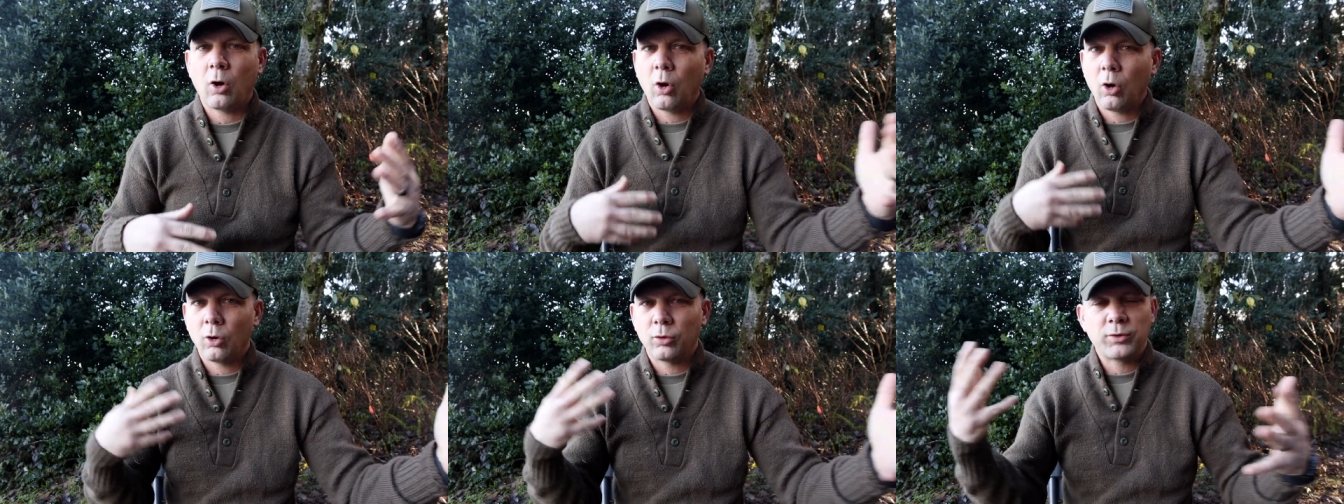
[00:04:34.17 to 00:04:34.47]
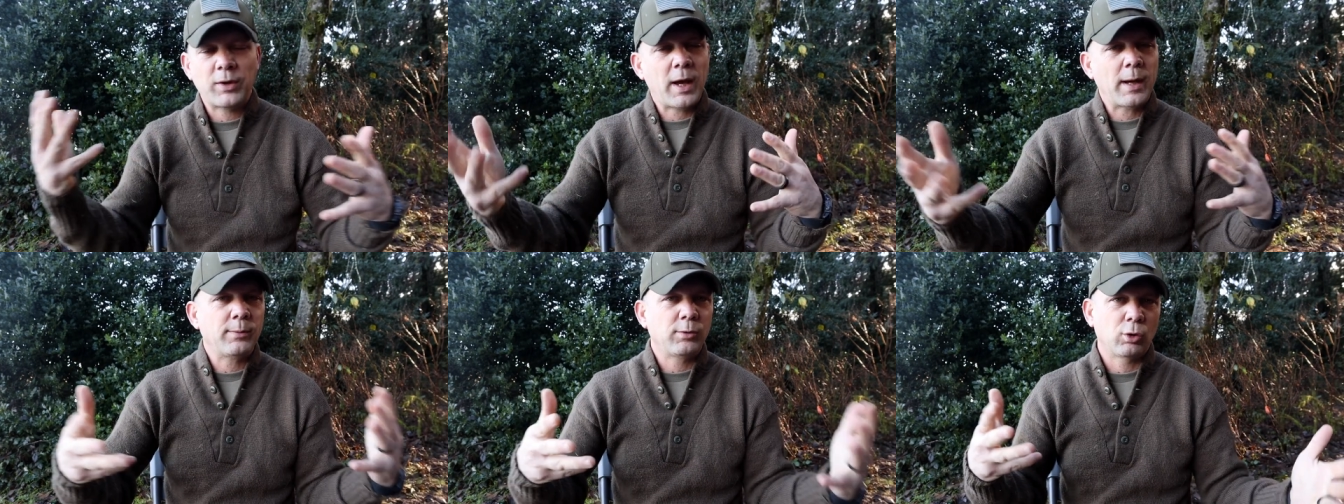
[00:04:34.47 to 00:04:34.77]
all
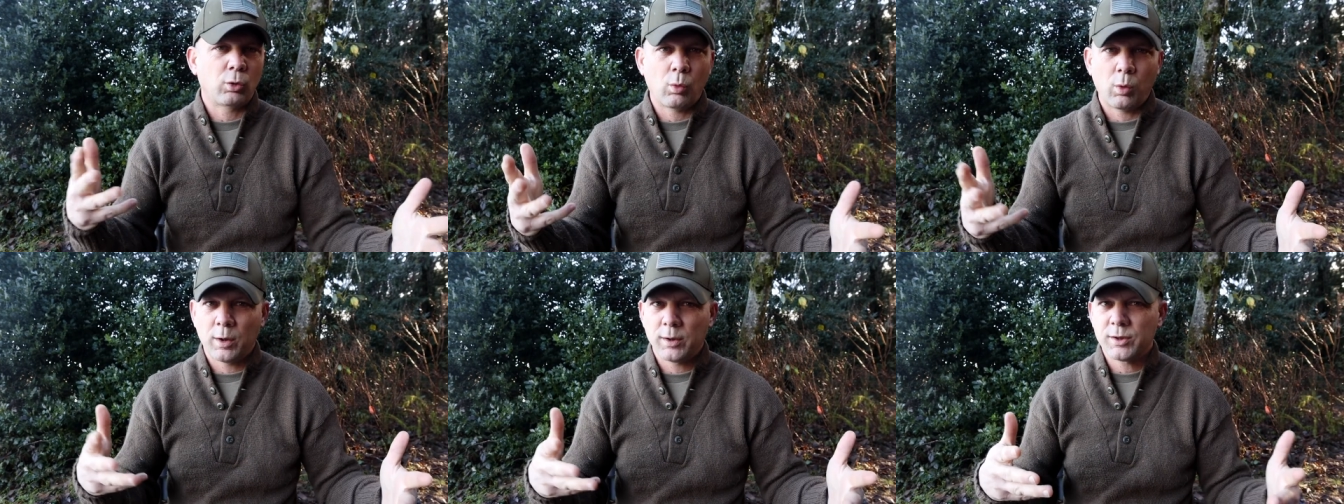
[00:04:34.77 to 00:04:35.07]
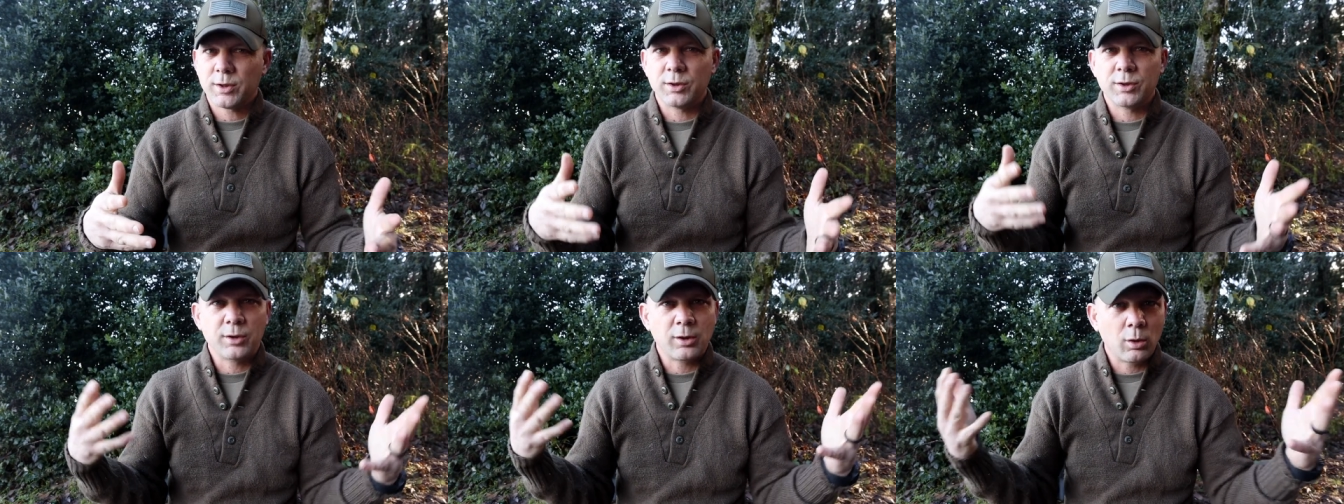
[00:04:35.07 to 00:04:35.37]
types of
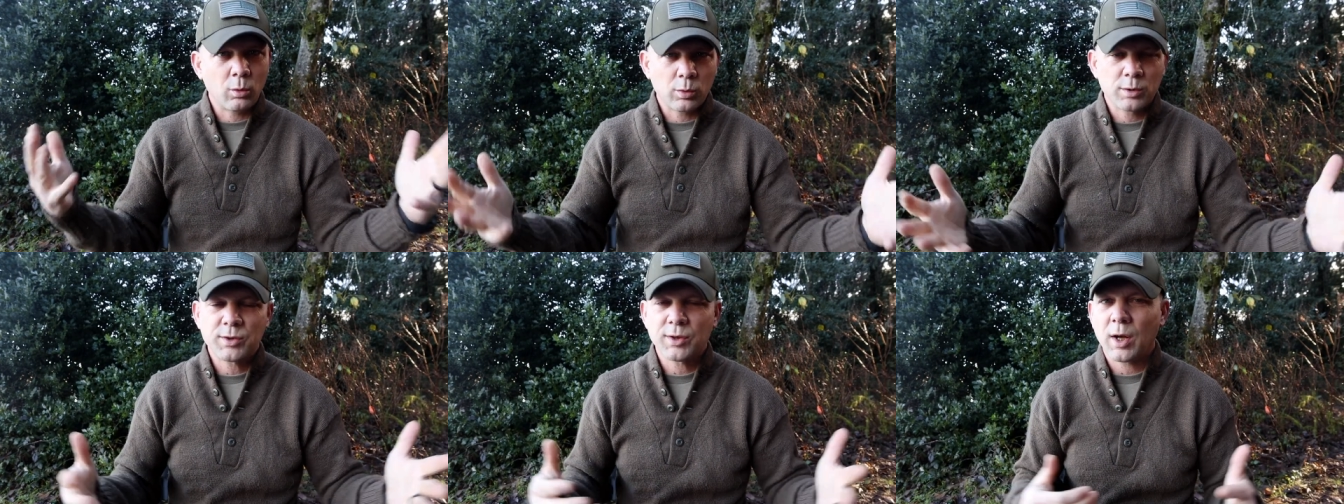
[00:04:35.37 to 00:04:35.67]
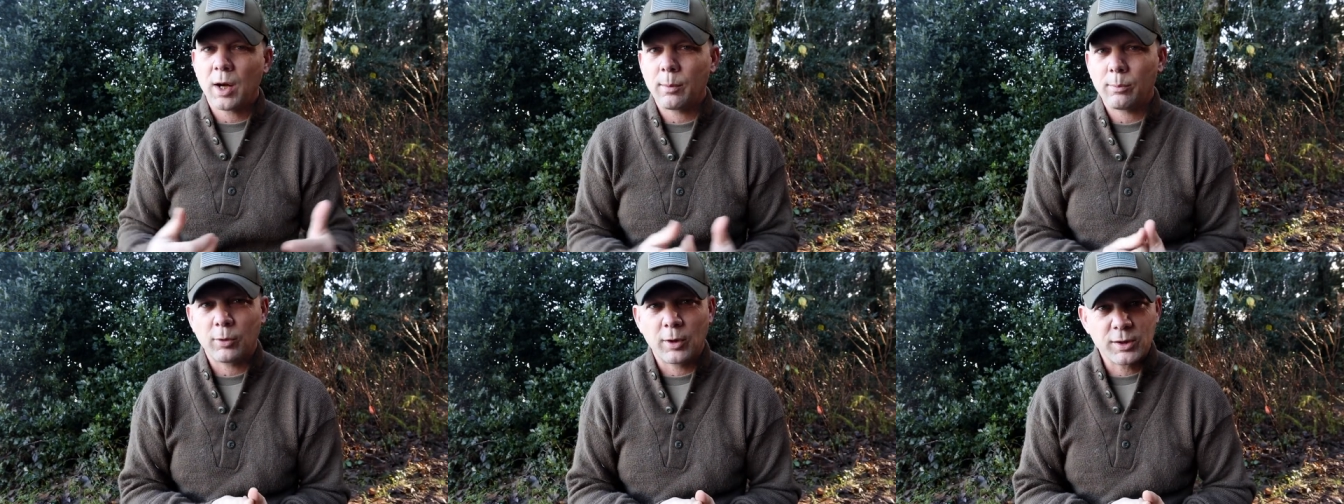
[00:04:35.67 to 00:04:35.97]
questions. You know, what's
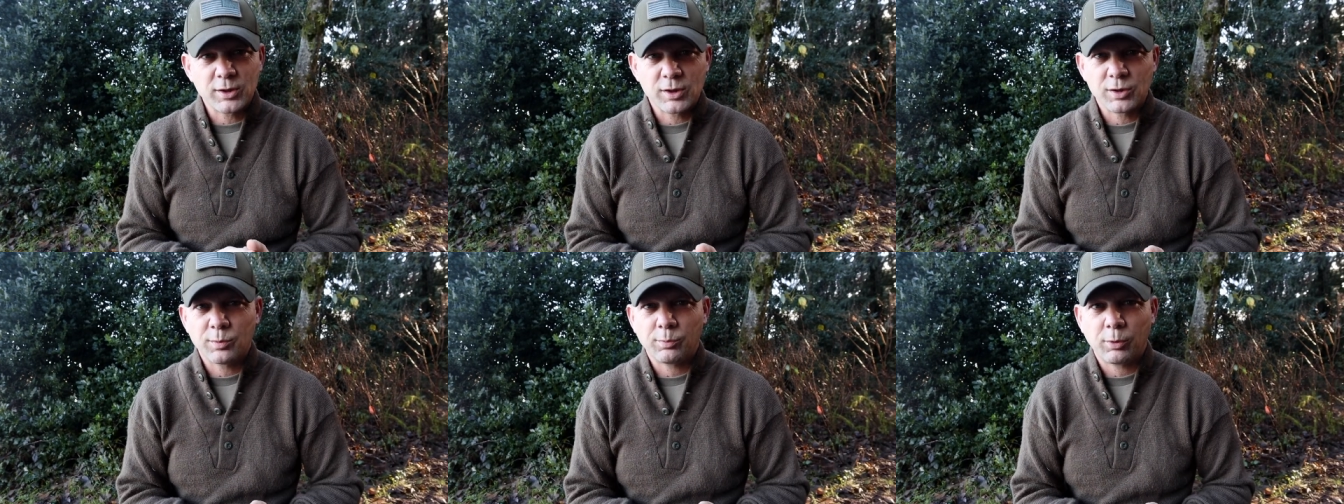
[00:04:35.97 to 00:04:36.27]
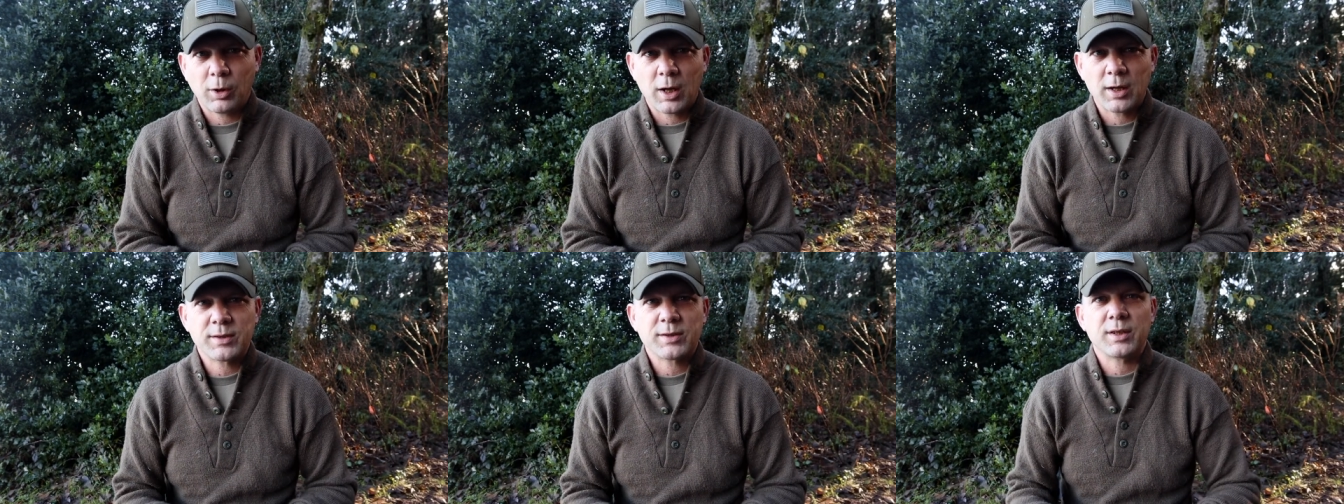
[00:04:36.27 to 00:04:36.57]
the operations
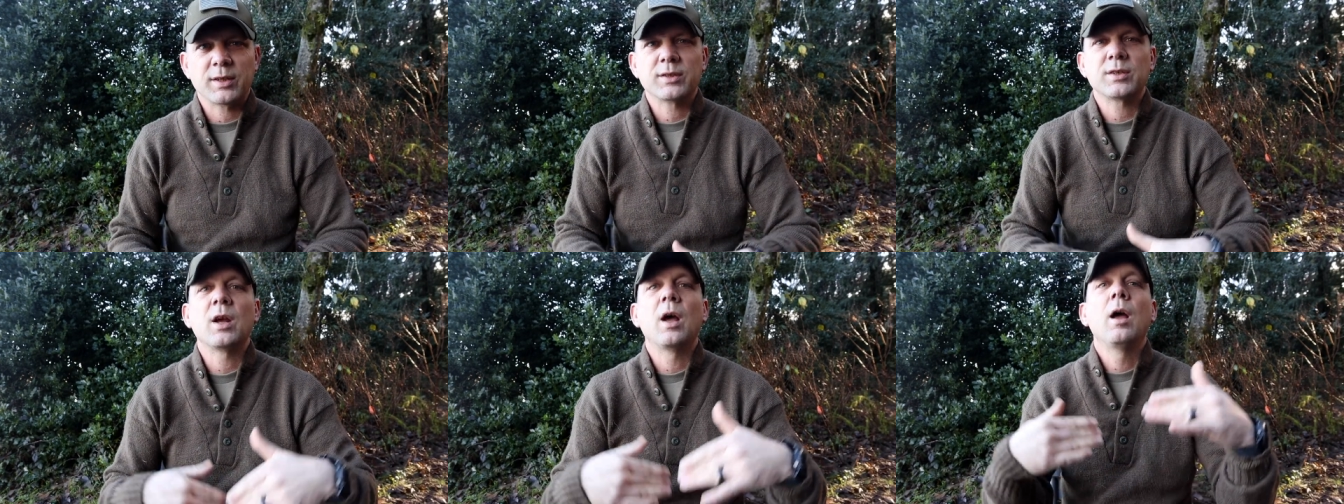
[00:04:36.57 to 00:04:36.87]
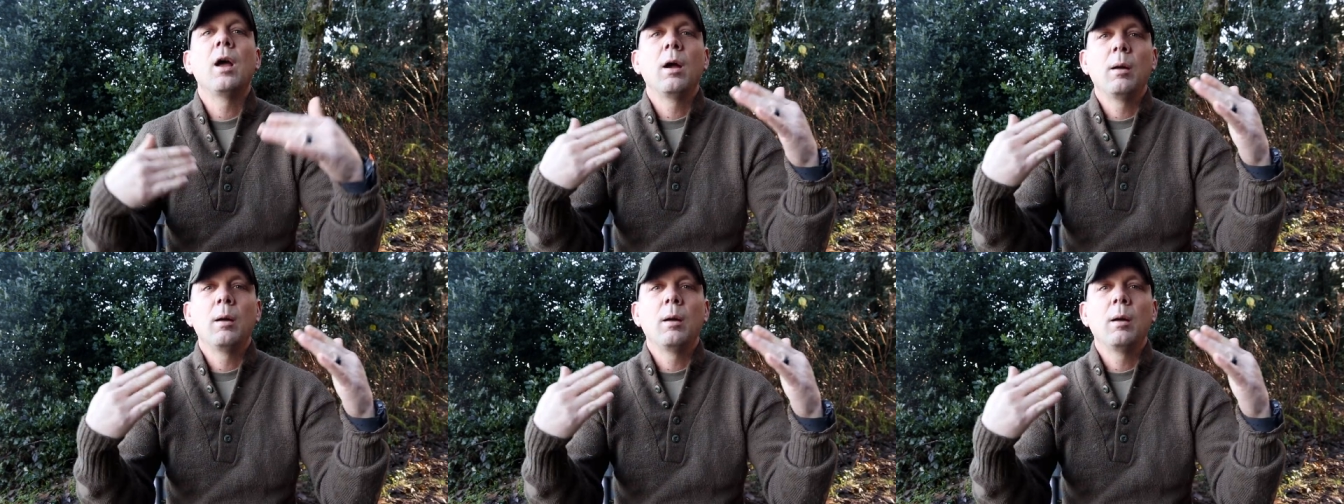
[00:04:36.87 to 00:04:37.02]
process?